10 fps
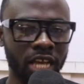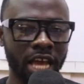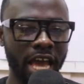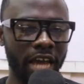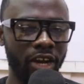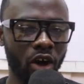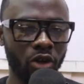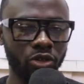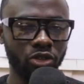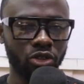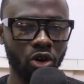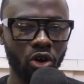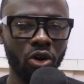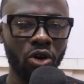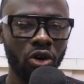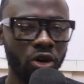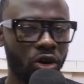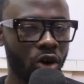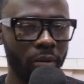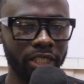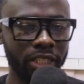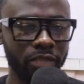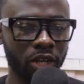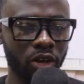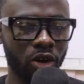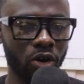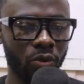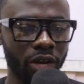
and also comment below with